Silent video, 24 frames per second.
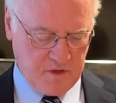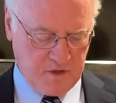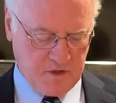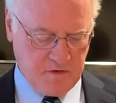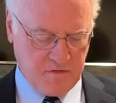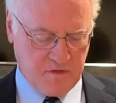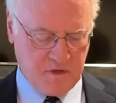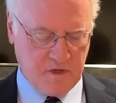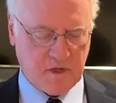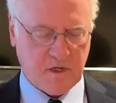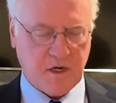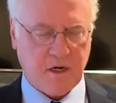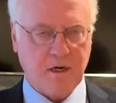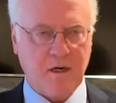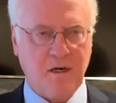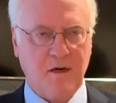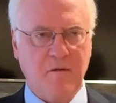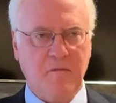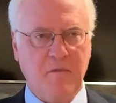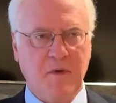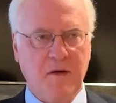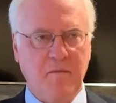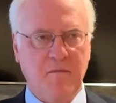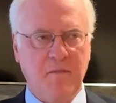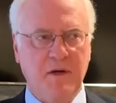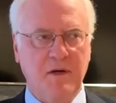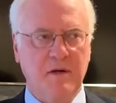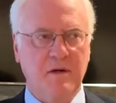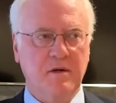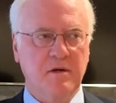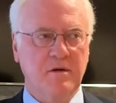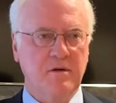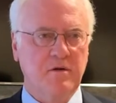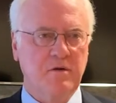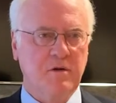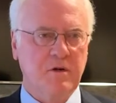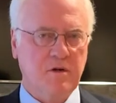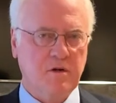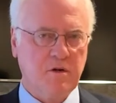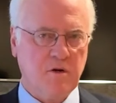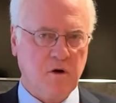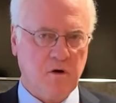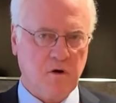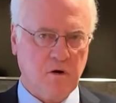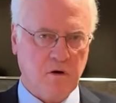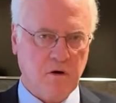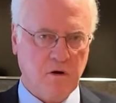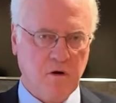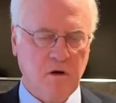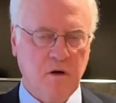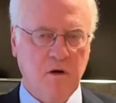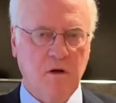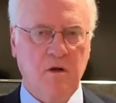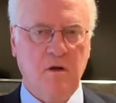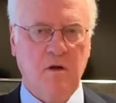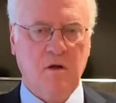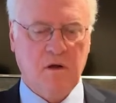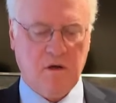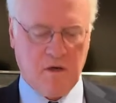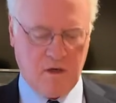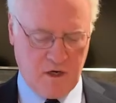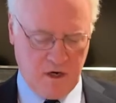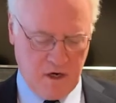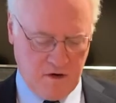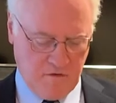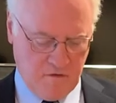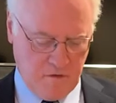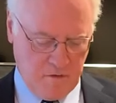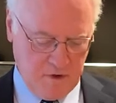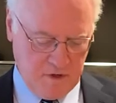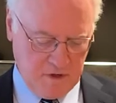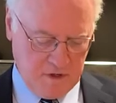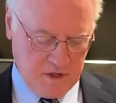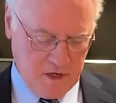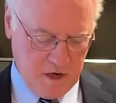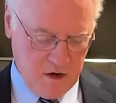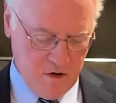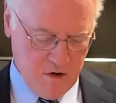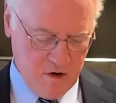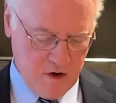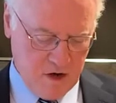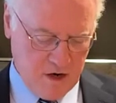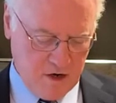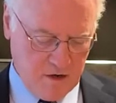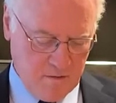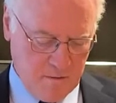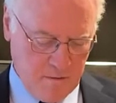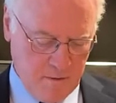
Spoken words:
of the Second Amendment to deter government tyranny.